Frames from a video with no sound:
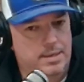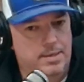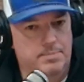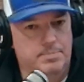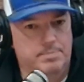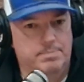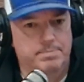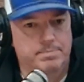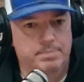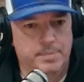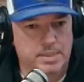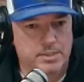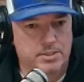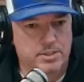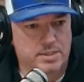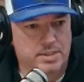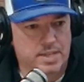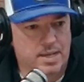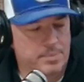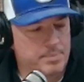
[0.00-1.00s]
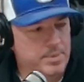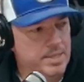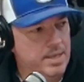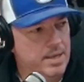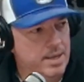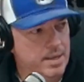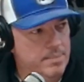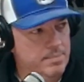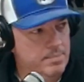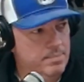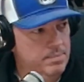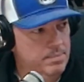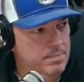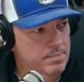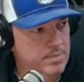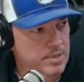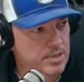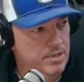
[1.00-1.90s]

um, and just kind of became,